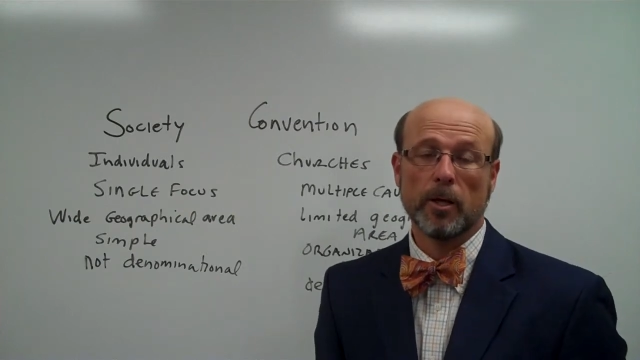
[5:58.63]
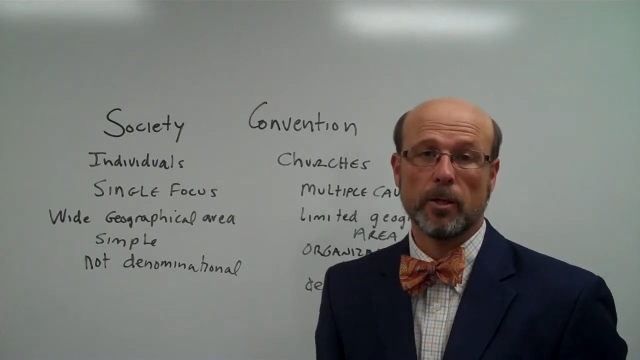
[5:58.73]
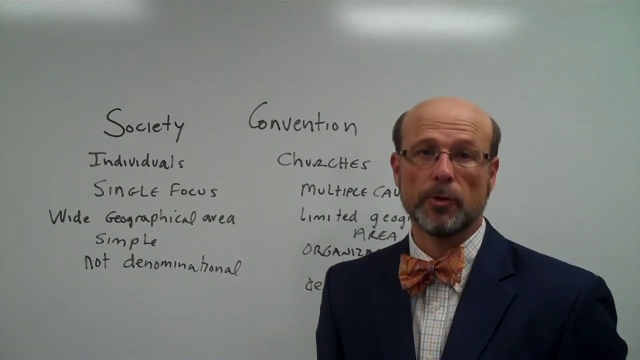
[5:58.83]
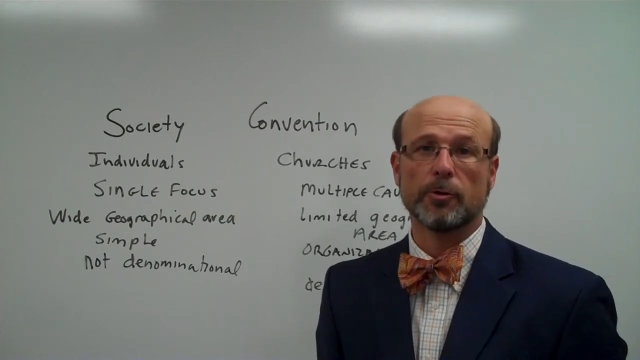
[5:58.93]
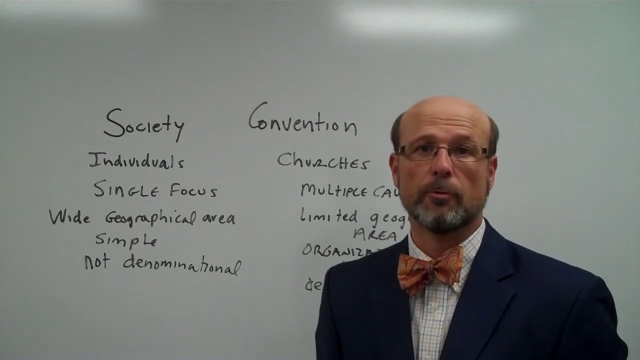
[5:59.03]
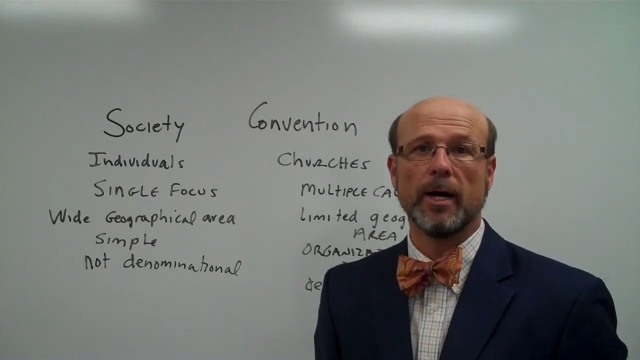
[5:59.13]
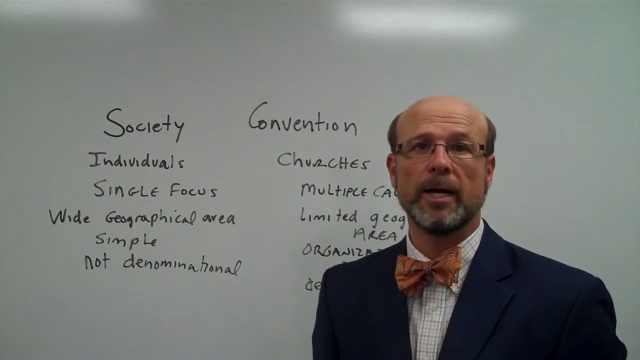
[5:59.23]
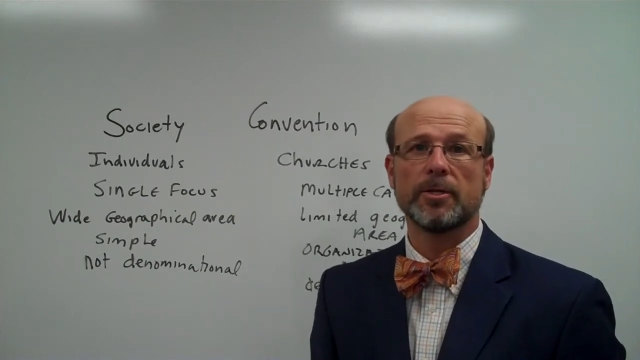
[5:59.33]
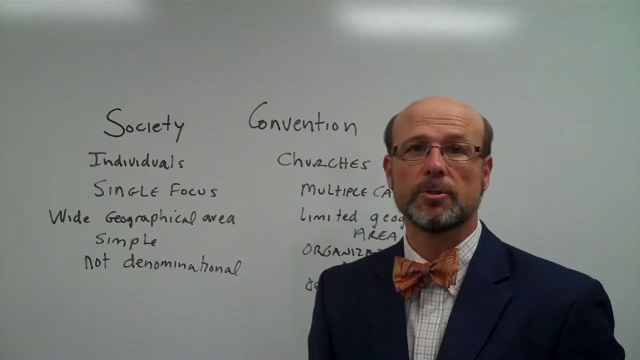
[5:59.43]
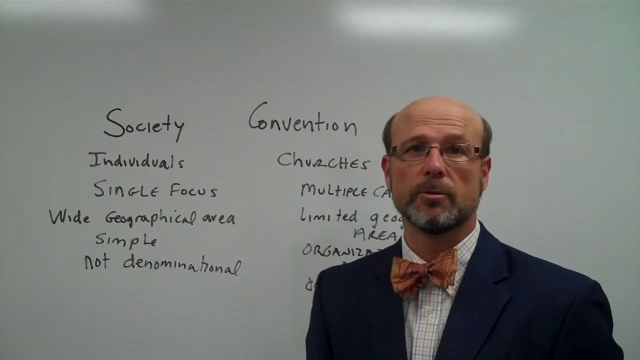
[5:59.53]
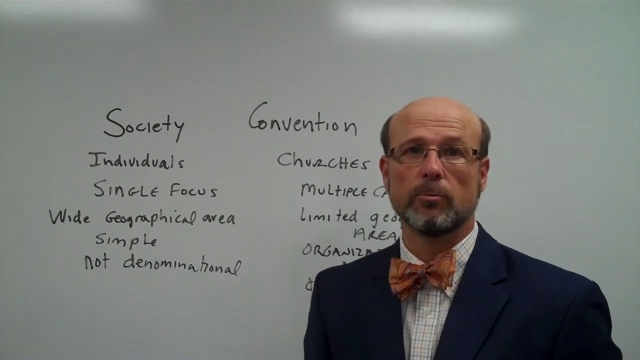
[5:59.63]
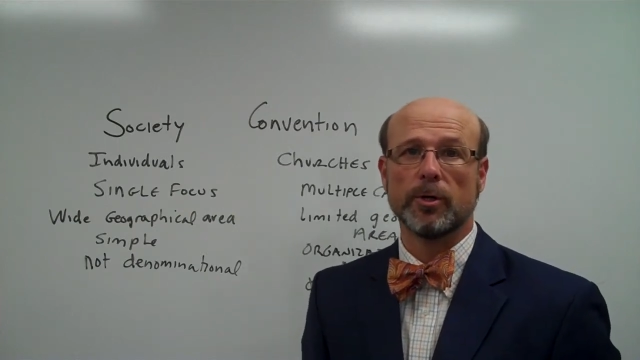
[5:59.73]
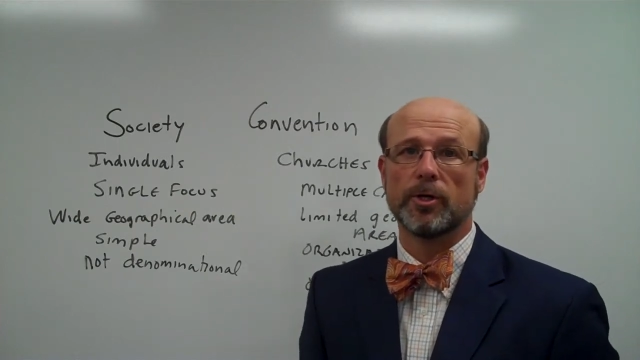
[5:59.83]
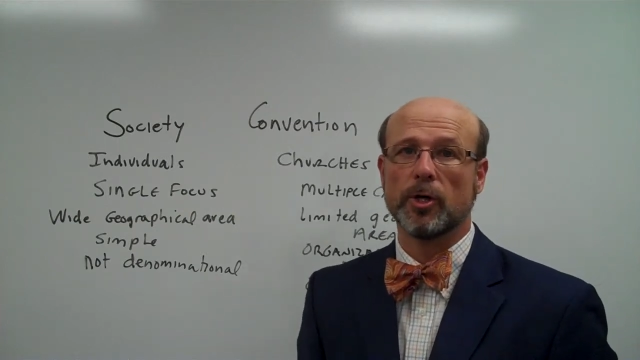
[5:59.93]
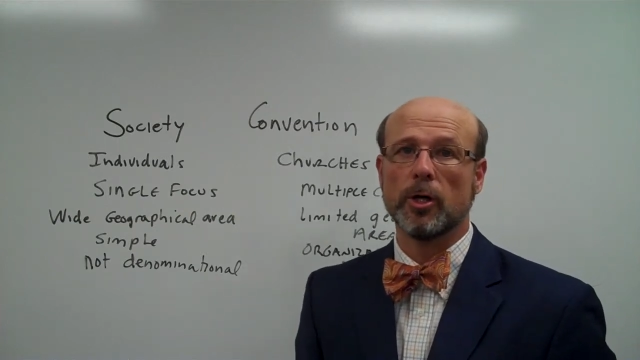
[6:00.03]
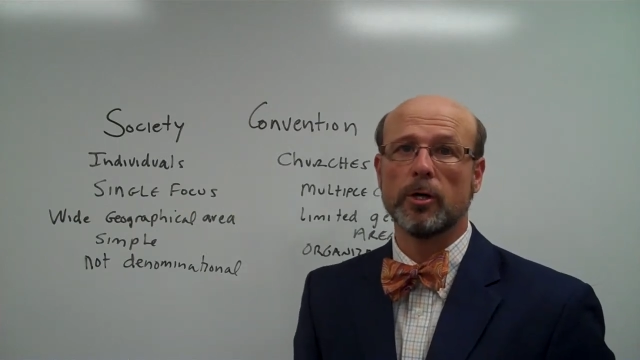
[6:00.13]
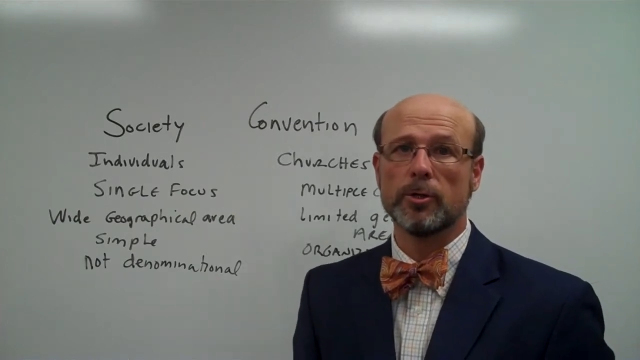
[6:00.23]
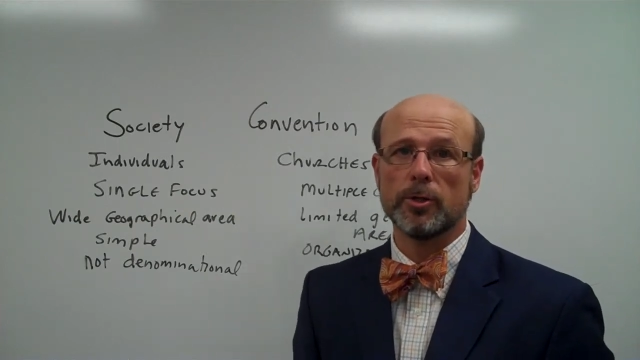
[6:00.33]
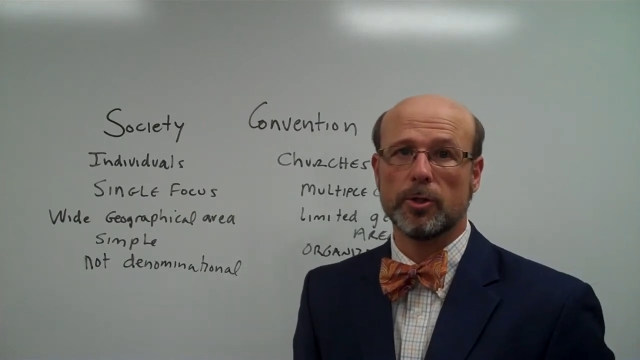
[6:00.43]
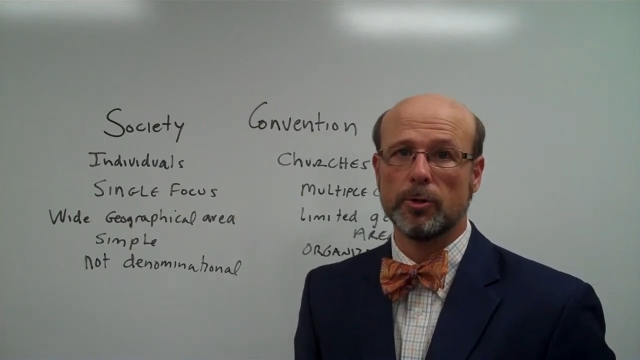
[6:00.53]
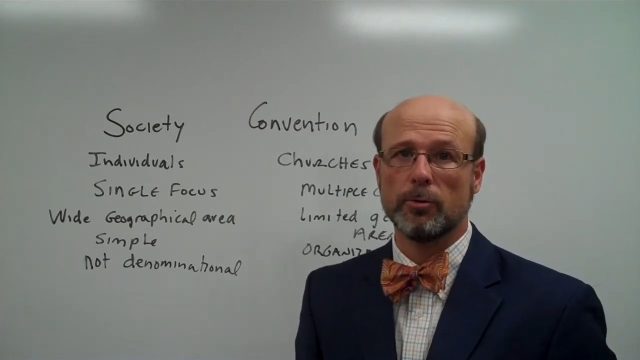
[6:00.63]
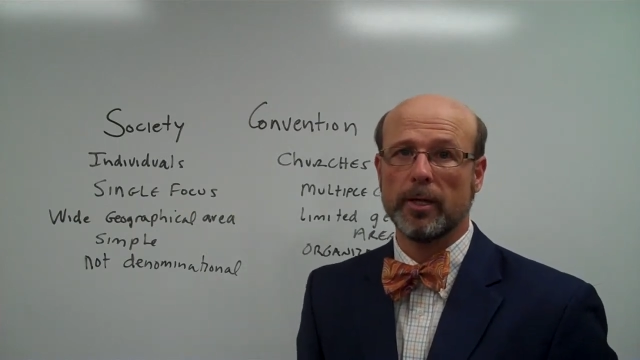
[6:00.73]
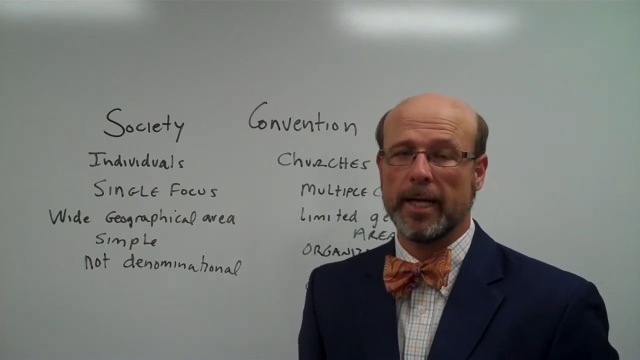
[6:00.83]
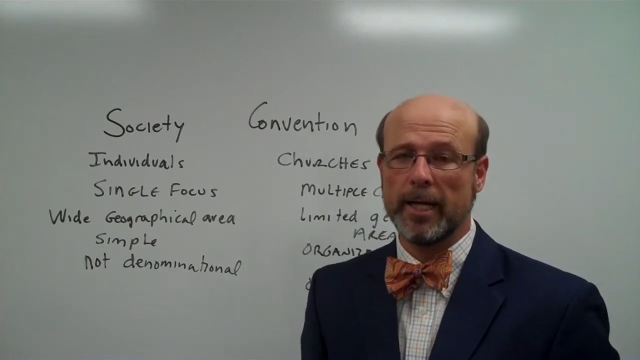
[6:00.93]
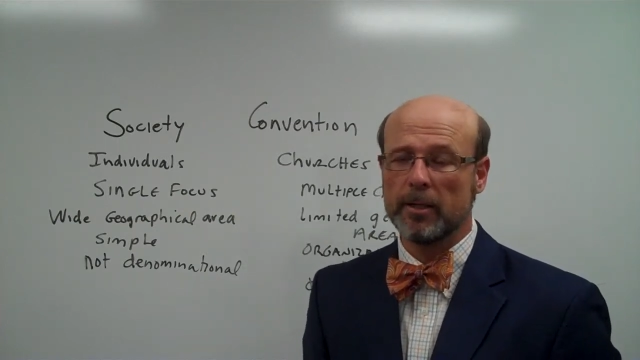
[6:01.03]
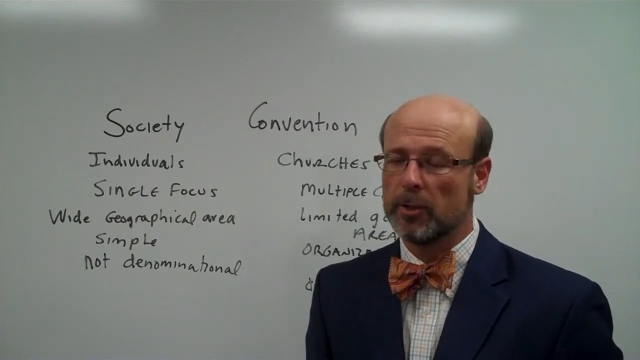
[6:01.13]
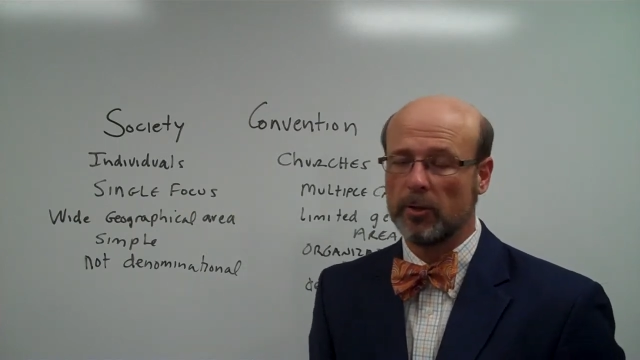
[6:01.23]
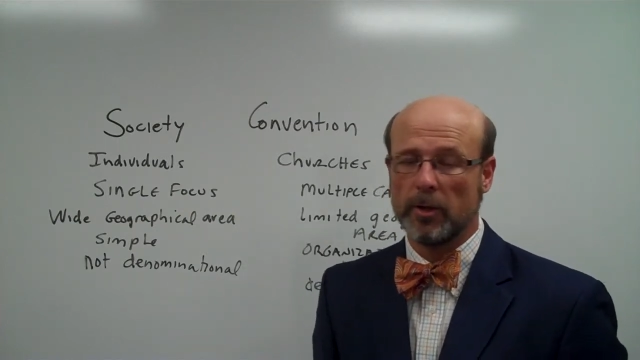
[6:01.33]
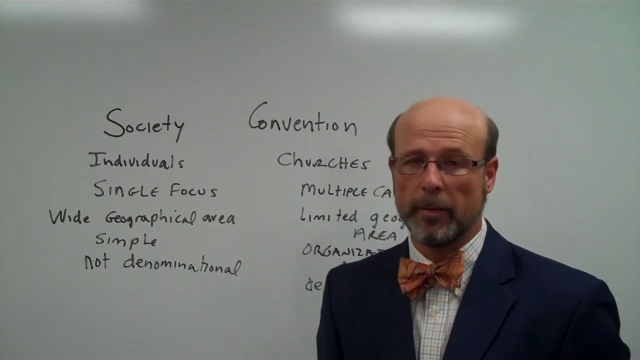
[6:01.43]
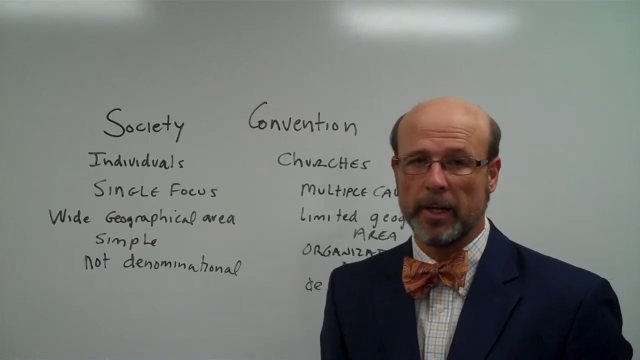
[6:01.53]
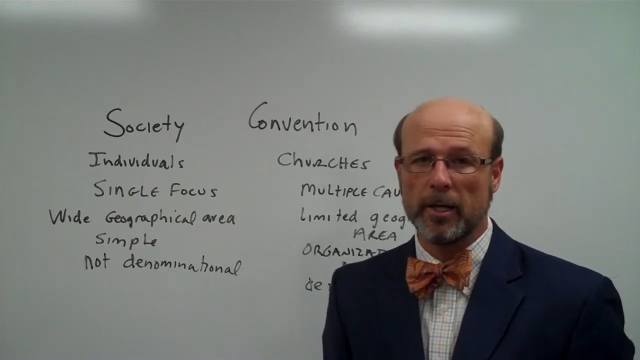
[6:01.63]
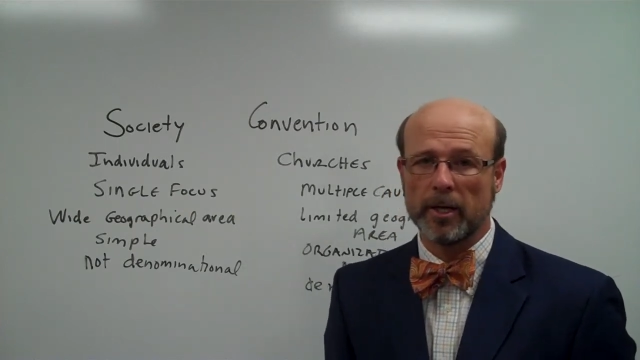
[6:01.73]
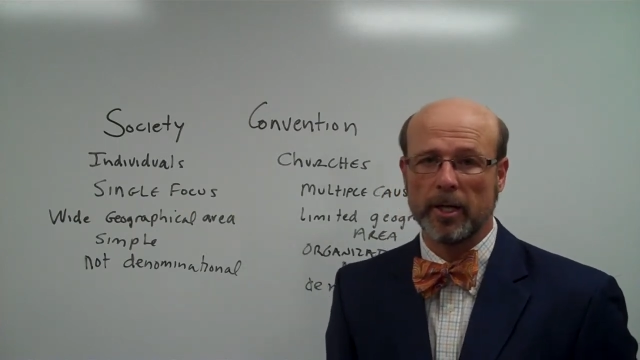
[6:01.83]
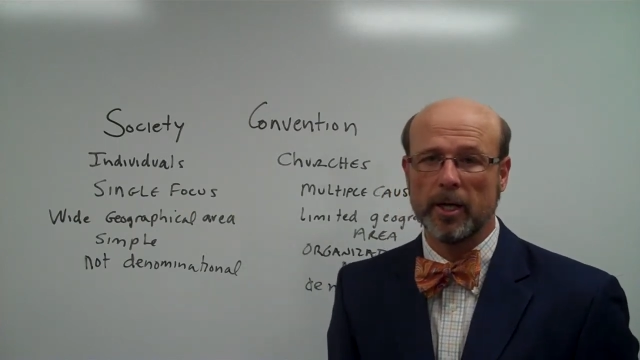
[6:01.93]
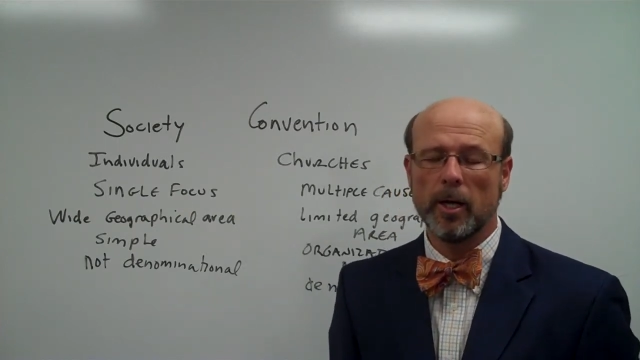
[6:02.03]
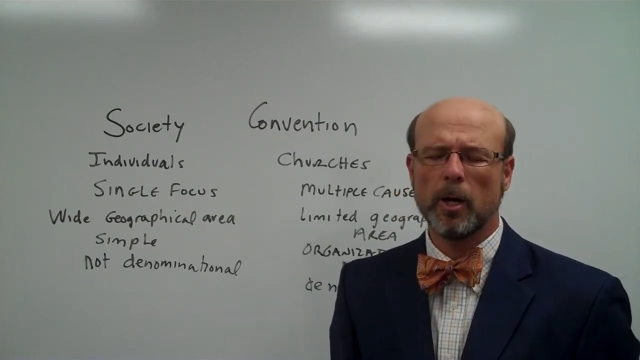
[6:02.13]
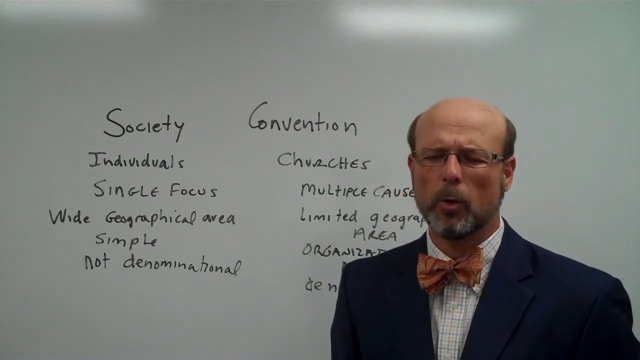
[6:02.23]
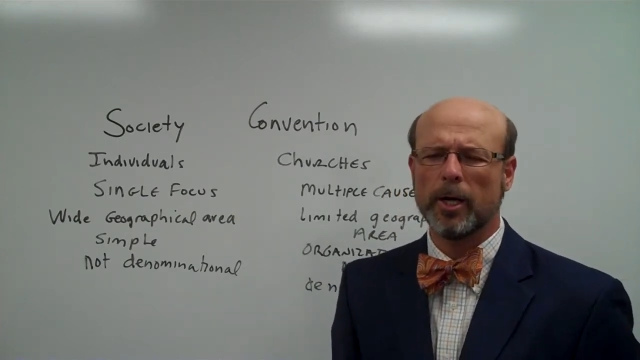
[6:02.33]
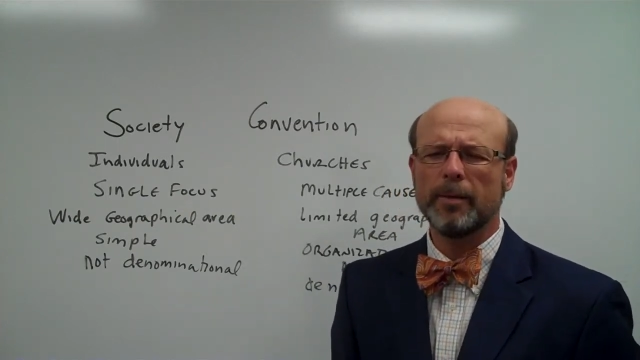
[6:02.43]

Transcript: Luther Rice returned to America, where he